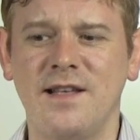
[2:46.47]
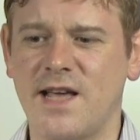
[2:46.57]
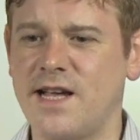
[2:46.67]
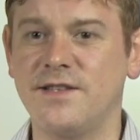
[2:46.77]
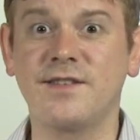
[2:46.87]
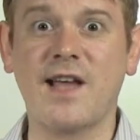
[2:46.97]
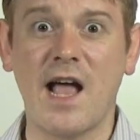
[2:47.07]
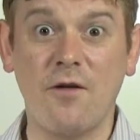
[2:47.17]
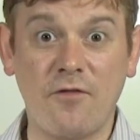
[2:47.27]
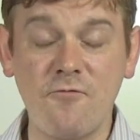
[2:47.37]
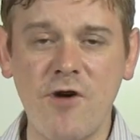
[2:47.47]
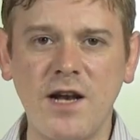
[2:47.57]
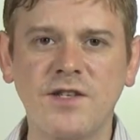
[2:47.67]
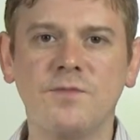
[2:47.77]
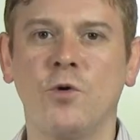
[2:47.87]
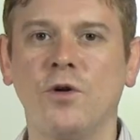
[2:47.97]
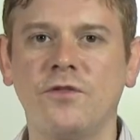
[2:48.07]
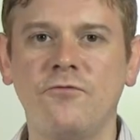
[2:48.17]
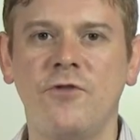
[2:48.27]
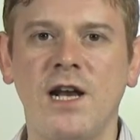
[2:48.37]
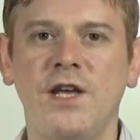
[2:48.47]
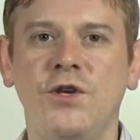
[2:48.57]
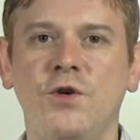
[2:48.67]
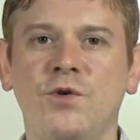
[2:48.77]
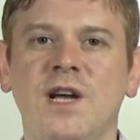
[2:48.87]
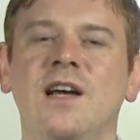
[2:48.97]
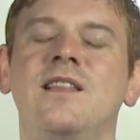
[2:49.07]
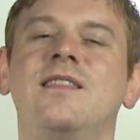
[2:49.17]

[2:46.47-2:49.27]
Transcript: they can scale from really small to really huge.